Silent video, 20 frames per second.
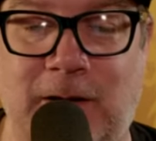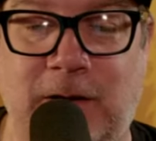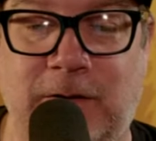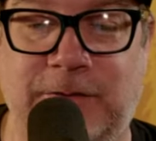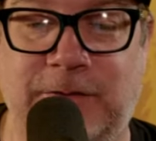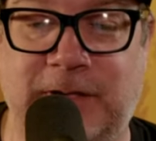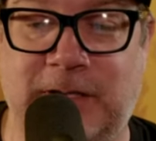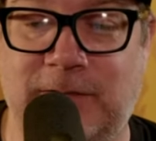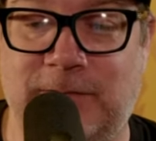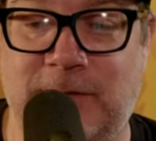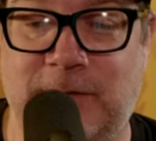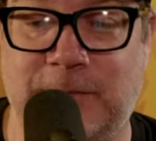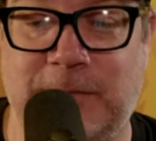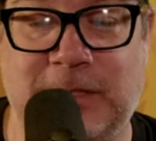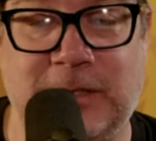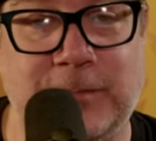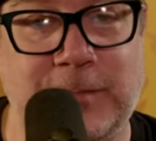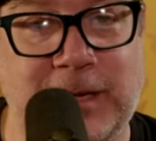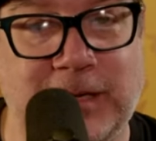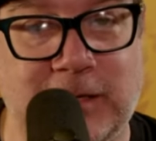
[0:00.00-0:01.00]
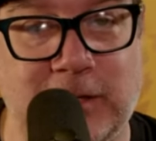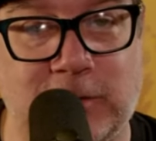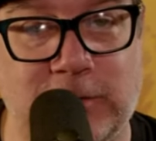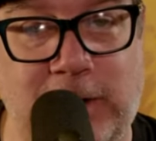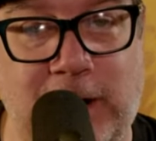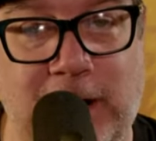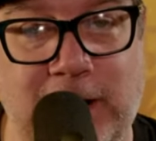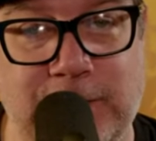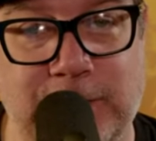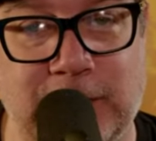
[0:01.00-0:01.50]
Steve, didn't mean to make you
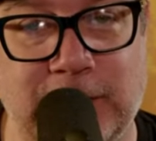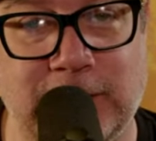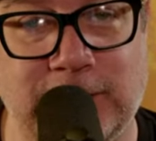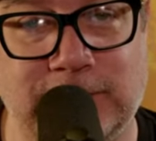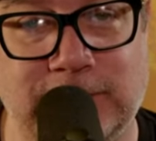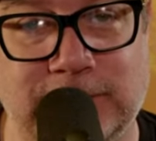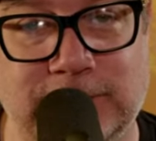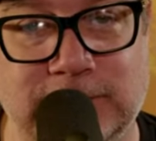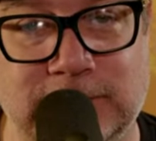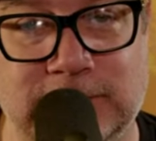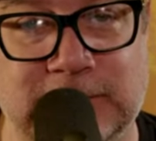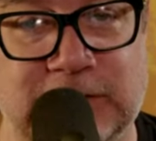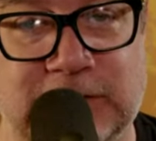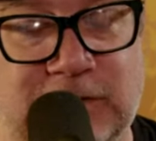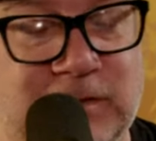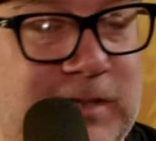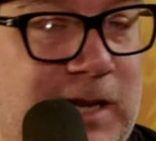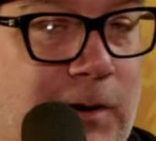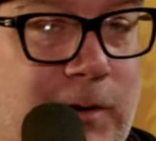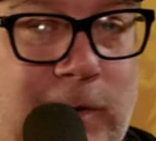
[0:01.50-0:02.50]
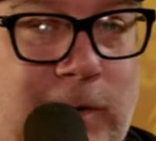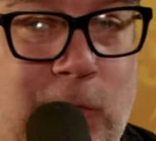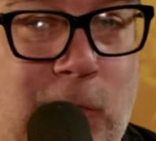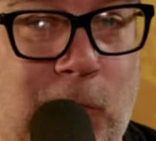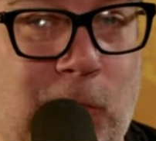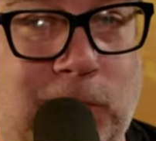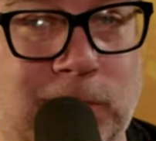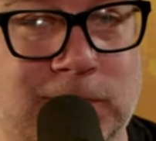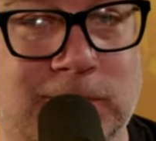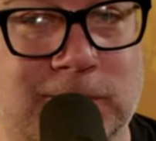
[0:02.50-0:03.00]
cry, but it's just how I
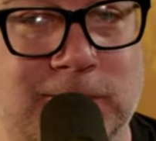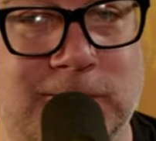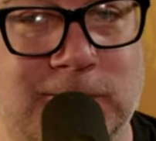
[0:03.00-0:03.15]
roll.